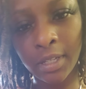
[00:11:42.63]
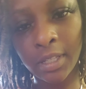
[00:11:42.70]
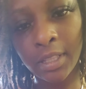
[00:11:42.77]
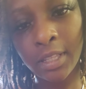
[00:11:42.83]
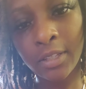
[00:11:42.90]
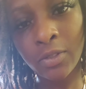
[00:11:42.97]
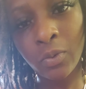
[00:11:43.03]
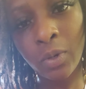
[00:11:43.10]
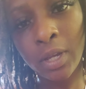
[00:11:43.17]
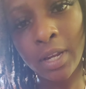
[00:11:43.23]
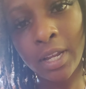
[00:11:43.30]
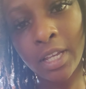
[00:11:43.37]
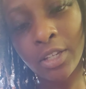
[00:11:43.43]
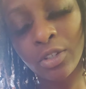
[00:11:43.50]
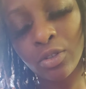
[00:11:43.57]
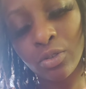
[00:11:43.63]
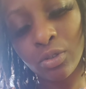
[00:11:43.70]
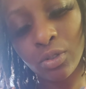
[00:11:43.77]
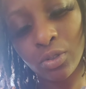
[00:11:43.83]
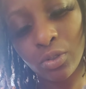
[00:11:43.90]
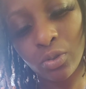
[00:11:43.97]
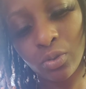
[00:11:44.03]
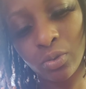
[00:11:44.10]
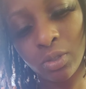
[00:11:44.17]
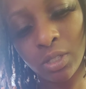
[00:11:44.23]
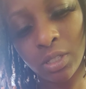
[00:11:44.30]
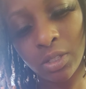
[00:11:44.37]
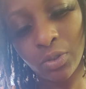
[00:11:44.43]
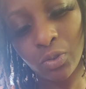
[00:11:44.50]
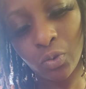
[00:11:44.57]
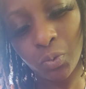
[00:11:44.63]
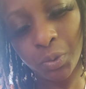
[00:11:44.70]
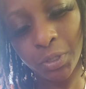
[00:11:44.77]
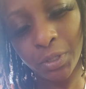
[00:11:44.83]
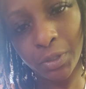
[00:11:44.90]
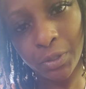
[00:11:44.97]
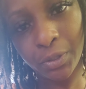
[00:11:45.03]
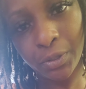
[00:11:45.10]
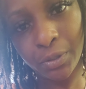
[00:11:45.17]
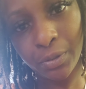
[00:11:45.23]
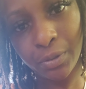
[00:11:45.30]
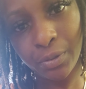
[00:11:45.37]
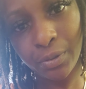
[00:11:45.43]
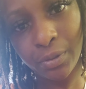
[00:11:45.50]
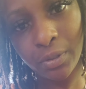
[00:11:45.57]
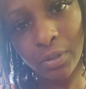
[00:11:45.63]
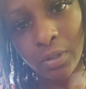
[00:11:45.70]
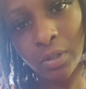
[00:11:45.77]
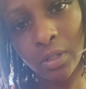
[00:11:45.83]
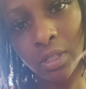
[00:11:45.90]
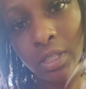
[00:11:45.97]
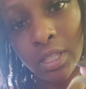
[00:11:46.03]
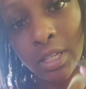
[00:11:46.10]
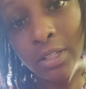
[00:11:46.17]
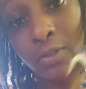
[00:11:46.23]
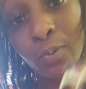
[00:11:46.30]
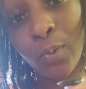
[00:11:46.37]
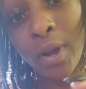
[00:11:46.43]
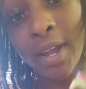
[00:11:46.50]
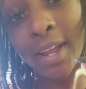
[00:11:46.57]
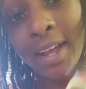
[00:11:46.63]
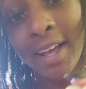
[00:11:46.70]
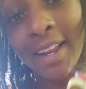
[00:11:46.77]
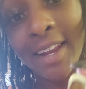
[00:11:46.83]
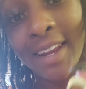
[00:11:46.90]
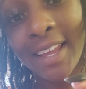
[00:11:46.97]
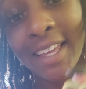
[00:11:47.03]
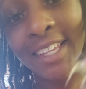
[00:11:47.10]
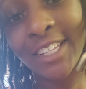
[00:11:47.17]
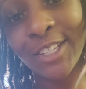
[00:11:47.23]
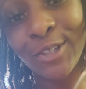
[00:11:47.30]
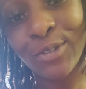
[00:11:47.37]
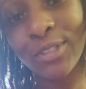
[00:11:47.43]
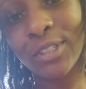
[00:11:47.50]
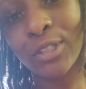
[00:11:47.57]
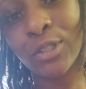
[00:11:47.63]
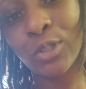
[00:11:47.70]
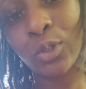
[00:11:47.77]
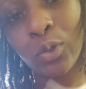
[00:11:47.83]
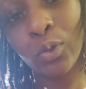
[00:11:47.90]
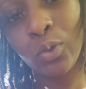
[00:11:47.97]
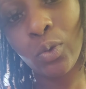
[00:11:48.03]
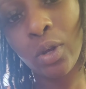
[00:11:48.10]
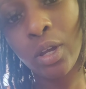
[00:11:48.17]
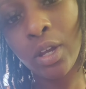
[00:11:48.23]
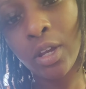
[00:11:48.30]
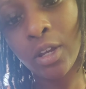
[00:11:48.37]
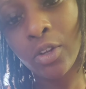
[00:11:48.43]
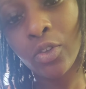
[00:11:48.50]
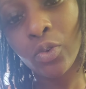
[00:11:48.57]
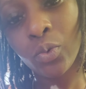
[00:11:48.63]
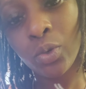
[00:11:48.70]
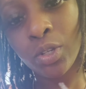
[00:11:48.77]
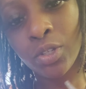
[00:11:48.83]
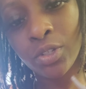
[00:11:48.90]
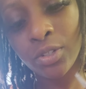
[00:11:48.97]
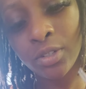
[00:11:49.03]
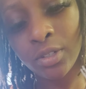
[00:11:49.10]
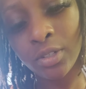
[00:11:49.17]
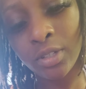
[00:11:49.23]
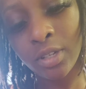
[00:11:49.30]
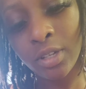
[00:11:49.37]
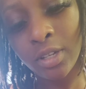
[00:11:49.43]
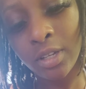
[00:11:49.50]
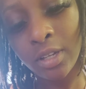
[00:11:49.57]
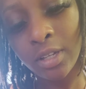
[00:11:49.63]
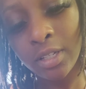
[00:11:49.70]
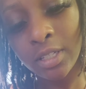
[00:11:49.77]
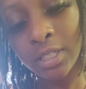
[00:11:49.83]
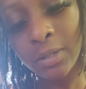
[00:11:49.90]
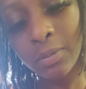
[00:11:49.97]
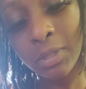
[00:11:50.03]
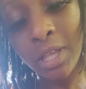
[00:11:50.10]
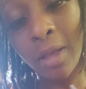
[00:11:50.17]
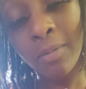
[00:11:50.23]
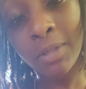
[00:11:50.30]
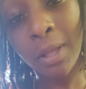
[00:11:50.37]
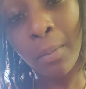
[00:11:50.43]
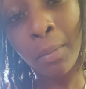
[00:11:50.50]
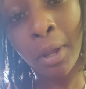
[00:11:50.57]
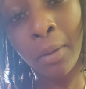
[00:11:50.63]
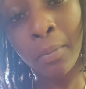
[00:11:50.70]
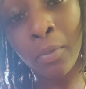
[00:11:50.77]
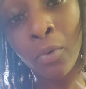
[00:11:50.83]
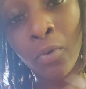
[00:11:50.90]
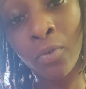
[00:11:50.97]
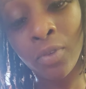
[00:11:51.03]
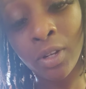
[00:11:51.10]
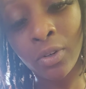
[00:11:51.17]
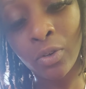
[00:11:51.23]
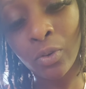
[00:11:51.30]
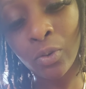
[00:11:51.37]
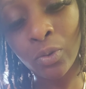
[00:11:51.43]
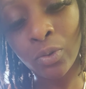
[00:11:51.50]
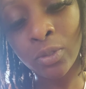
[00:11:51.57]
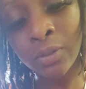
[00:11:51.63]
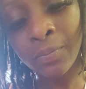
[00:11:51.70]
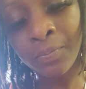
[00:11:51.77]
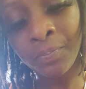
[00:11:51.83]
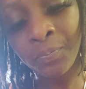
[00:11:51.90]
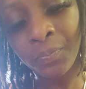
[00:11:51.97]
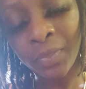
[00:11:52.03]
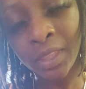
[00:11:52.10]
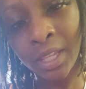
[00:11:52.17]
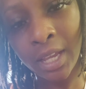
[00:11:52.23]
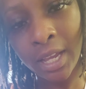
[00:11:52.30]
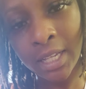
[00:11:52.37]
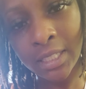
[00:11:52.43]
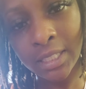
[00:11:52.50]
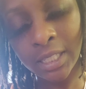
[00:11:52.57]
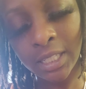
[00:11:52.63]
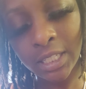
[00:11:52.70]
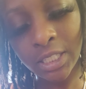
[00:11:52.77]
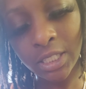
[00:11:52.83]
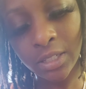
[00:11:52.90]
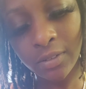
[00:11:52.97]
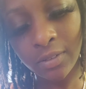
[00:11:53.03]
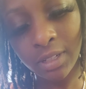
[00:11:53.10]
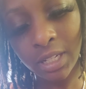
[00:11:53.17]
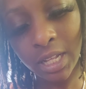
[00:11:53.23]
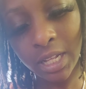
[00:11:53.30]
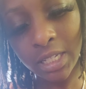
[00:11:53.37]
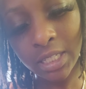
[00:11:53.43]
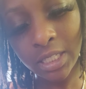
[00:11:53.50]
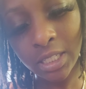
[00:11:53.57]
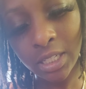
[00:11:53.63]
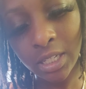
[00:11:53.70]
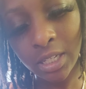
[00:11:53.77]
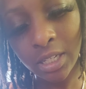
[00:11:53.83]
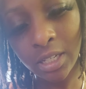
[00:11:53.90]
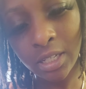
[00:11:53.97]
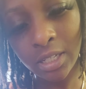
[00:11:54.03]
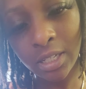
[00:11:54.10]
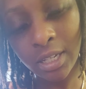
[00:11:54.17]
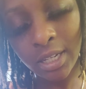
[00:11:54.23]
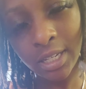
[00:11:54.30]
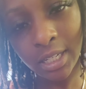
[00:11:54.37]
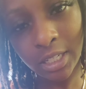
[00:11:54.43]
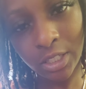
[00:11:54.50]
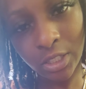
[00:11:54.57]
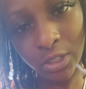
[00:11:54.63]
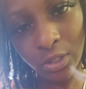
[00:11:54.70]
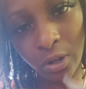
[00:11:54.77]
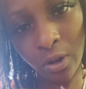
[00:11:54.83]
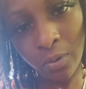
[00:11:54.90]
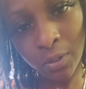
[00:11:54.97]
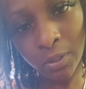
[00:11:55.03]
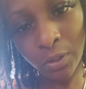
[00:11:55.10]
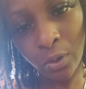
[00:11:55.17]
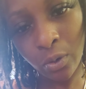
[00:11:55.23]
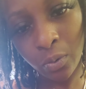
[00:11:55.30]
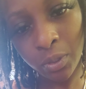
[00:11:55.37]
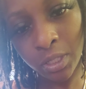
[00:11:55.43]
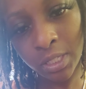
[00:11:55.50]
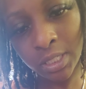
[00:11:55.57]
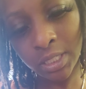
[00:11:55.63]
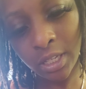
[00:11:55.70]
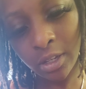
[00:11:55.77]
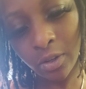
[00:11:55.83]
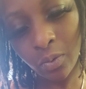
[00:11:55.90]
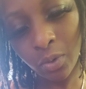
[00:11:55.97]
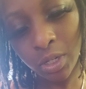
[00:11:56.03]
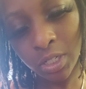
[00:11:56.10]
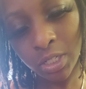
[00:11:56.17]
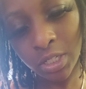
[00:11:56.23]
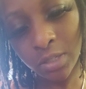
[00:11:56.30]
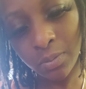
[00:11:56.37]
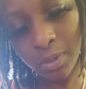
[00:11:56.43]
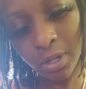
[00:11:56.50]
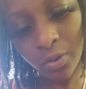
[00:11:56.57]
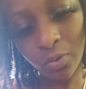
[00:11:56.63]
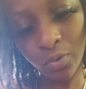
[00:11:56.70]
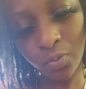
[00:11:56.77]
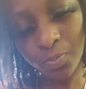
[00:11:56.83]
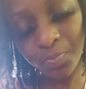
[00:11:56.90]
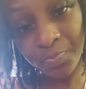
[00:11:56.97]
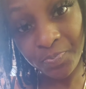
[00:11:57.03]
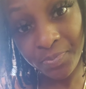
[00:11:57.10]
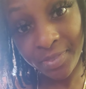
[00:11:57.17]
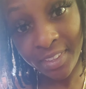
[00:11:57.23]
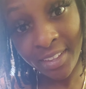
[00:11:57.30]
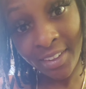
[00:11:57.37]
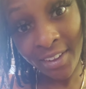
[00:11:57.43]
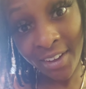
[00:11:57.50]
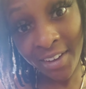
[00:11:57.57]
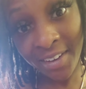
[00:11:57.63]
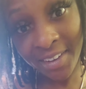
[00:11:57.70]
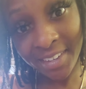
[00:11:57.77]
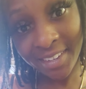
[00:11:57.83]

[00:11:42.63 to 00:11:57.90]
That's why I like using two tweezers. That's why I like using two tweezers. Sometimes I might move and lose the isolation of the lash, and I can just always go with the second one and just be like, oh, caught